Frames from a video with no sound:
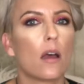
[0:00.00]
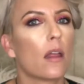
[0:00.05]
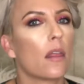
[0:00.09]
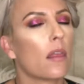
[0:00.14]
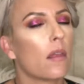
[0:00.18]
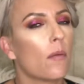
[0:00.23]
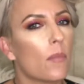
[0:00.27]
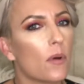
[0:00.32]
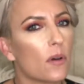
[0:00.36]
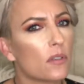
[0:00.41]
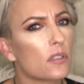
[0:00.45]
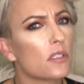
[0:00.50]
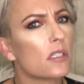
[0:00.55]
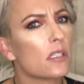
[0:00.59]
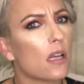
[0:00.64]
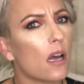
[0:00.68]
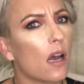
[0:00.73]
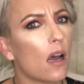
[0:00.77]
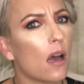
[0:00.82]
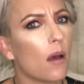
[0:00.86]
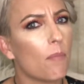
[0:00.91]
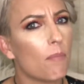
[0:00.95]
the
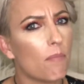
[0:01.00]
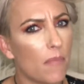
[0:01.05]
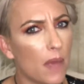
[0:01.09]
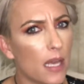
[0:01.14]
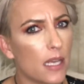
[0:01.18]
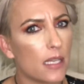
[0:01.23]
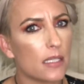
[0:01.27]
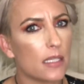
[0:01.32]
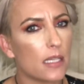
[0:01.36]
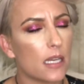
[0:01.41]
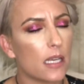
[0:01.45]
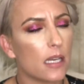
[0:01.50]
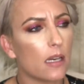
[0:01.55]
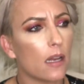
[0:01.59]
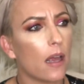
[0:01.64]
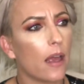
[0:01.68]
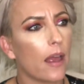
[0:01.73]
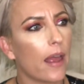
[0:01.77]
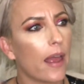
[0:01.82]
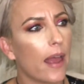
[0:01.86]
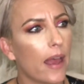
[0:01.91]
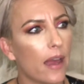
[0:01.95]
most
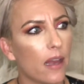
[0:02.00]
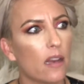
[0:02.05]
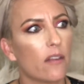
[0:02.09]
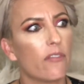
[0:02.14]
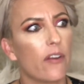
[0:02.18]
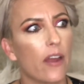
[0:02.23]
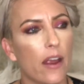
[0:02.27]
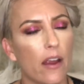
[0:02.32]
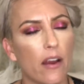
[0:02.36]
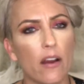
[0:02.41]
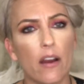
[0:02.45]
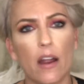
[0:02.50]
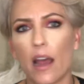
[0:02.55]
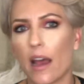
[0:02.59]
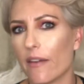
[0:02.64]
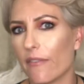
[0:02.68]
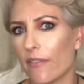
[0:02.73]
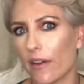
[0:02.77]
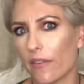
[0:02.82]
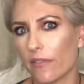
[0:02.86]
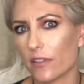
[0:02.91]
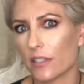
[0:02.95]
amazing head of hair
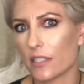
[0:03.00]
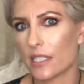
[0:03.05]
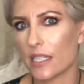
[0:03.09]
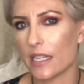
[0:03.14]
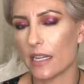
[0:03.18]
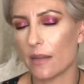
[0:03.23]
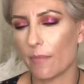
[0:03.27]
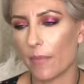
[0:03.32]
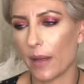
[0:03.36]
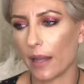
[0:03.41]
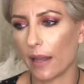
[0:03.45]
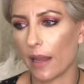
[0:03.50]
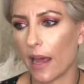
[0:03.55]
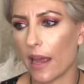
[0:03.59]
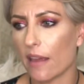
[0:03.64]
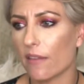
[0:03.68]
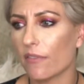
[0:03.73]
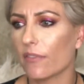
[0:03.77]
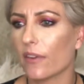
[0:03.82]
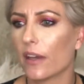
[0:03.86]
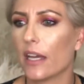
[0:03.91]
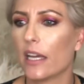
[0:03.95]
I've ever seen in my
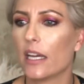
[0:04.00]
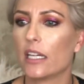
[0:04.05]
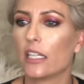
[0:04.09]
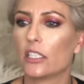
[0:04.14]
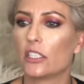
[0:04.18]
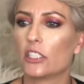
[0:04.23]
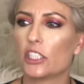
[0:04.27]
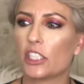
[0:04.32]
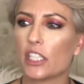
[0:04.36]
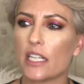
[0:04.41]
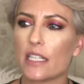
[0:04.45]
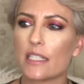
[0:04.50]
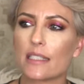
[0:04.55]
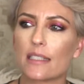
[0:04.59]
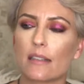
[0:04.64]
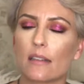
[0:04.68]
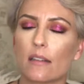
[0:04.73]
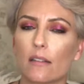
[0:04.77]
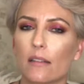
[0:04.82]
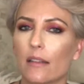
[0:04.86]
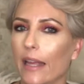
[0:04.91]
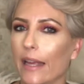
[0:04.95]
life. She's
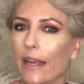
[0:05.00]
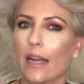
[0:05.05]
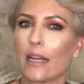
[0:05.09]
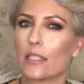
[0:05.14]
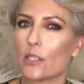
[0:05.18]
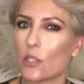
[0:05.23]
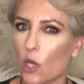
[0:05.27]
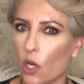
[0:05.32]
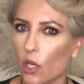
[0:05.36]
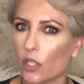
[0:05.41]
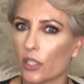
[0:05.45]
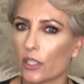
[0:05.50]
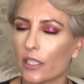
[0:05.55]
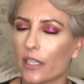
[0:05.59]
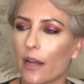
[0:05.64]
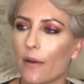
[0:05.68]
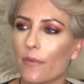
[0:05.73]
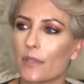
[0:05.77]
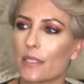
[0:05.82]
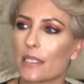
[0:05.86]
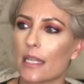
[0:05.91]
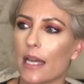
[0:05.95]
like, I saw her and
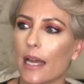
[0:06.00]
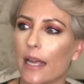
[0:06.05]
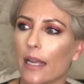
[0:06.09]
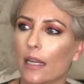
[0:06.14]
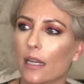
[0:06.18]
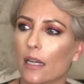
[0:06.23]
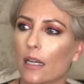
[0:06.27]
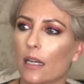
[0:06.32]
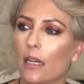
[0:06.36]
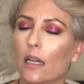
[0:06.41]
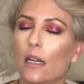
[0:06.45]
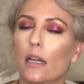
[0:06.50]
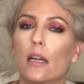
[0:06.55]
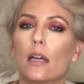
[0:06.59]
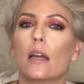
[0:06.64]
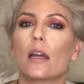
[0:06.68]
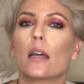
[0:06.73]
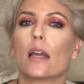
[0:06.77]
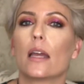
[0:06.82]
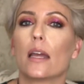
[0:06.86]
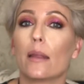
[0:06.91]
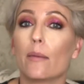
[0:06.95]
I was like,
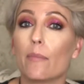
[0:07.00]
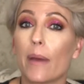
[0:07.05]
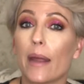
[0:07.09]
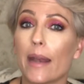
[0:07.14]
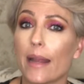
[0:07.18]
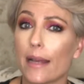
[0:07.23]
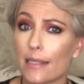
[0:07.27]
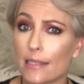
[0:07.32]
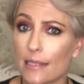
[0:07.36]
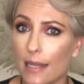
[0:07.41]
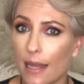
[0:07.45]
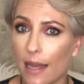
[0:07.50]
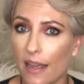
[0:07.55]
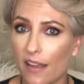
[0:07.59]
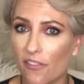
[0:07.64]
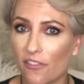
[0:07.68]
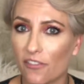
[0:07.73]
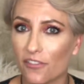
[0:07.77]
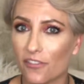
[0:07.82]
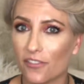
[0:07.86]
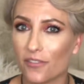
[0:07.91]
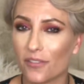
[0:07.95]
in my next
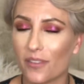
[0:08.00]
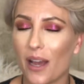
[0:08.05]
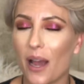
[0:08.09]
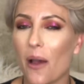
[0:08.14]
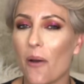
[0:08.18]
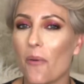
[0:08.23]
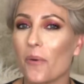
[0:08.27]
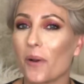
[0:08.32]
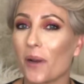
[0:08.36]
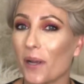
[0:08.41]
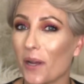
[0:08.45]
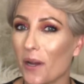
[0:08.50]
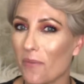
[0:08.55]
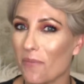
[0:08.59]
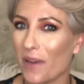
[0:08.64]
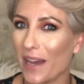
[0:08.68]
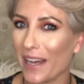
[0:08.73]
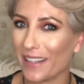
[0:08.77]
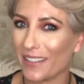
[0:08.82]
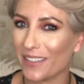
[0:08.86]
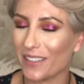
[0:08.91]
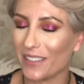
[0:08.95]
life, I want to come
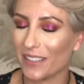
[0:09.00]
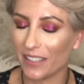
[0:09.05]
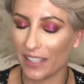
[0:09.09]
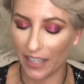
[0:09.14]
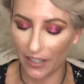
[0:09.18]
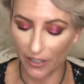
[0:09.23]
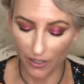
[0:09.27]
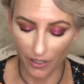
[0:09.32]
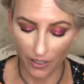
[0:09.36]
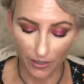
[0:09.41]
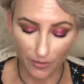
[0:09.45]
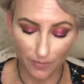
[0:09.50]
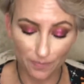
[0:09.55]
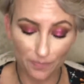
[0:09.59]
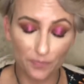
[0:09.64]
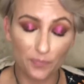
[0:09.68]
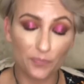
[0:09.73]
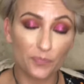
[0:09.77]
back looking like her.